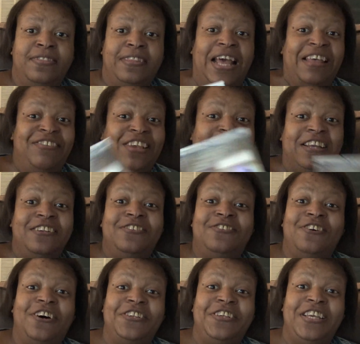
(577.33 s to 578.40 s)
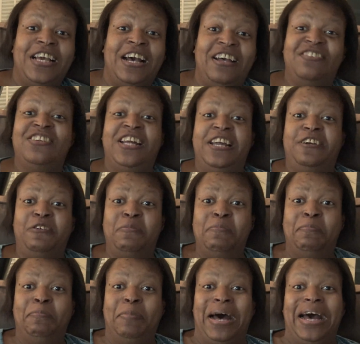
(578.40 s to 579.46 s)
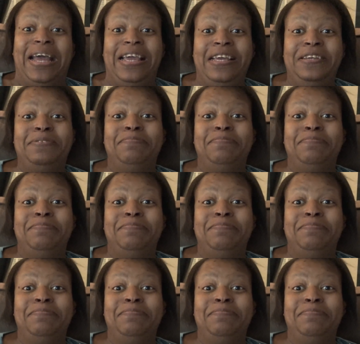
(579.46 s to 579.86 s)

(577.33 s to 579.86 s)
That's it. Talk to you guys later. Bye.